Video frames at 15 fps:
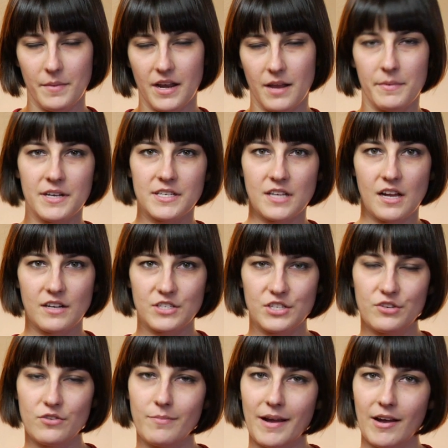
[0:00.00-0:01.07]
and I'm going to talk to
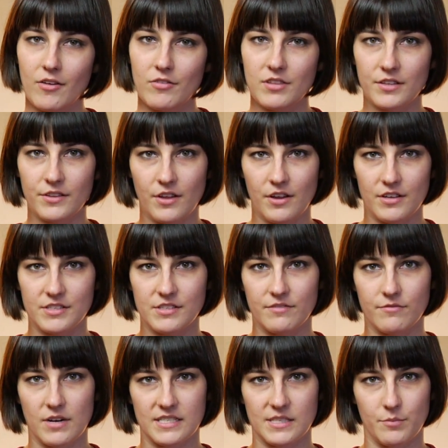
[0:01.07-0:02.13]
you about the laws
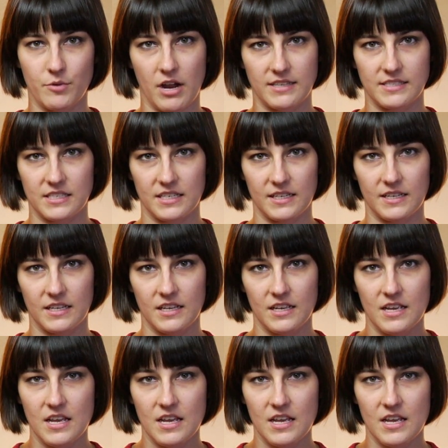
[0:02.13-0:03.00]
of reciprocity.